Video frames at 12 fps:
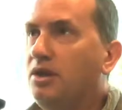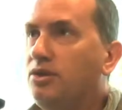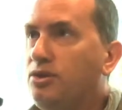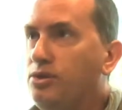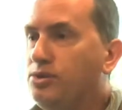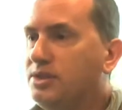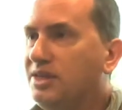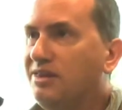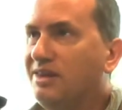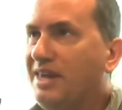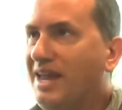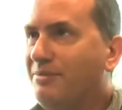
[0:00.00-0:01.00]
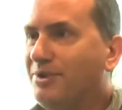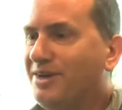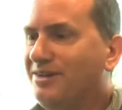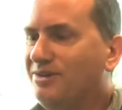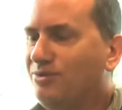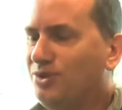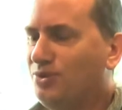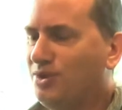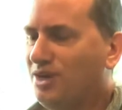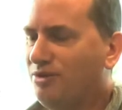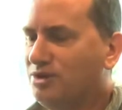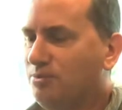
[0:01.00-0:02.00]
using the camera, which we
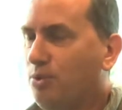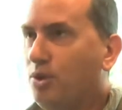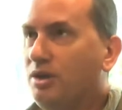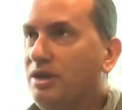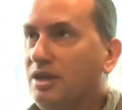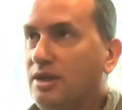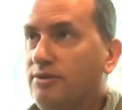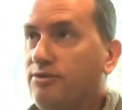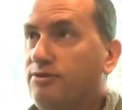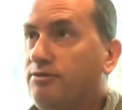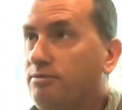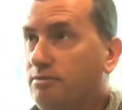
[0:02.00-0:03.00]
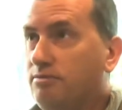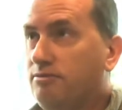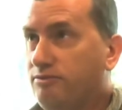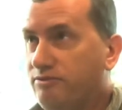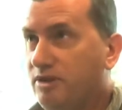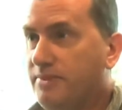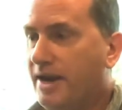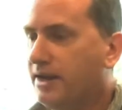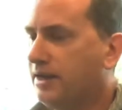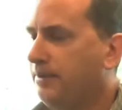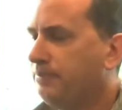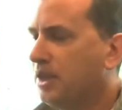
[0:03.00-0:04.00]
thought was important to give
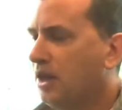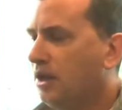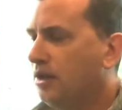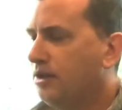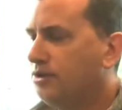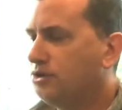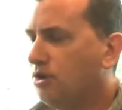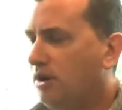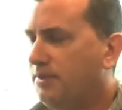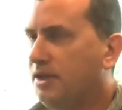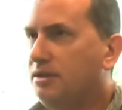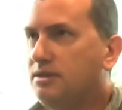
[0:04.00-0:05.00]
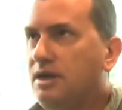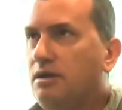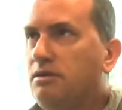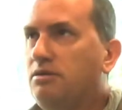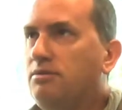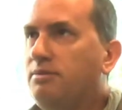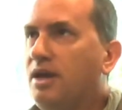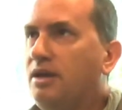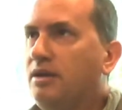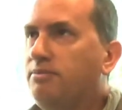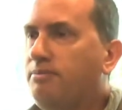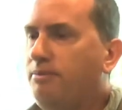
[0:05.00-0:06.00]
feedback. So I'm going to tell you
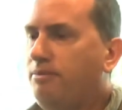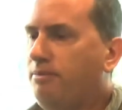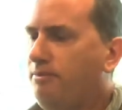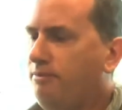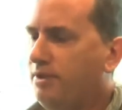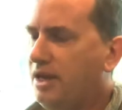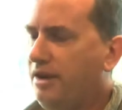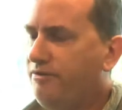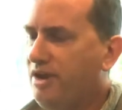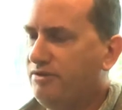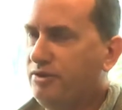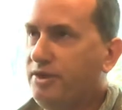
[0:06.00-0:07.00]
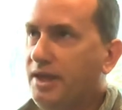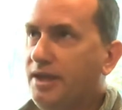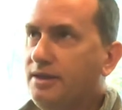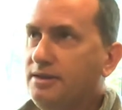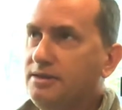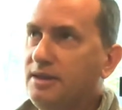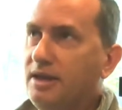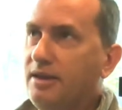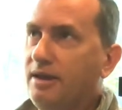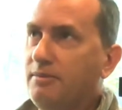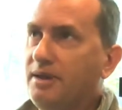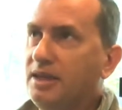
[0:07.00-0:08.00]
my kind of favorite things that I
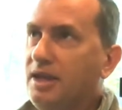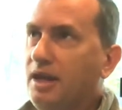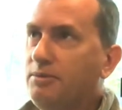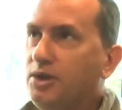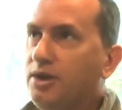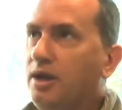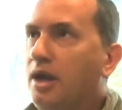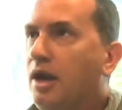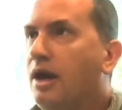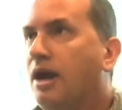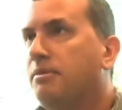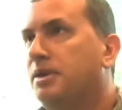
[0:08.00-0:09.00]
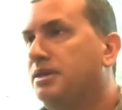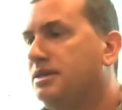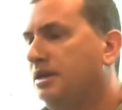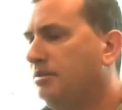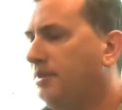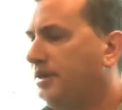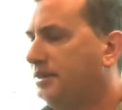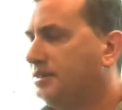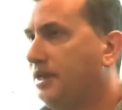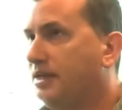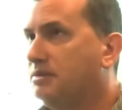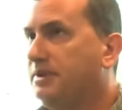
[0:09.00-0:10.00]
like about the camera, and I'm going to tell you my
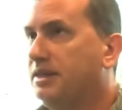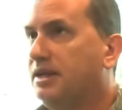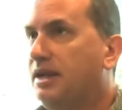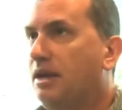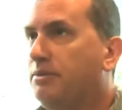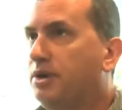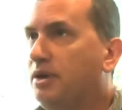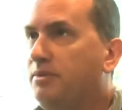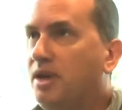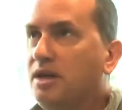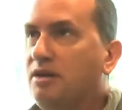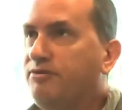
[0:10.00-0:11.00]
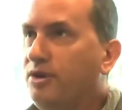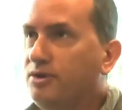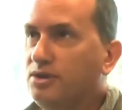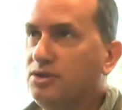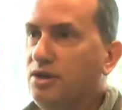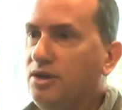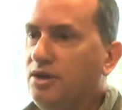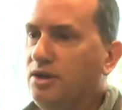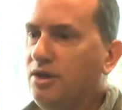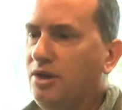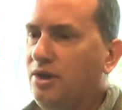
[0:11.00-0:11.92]
dislikes about the camera. I'm not going to focus on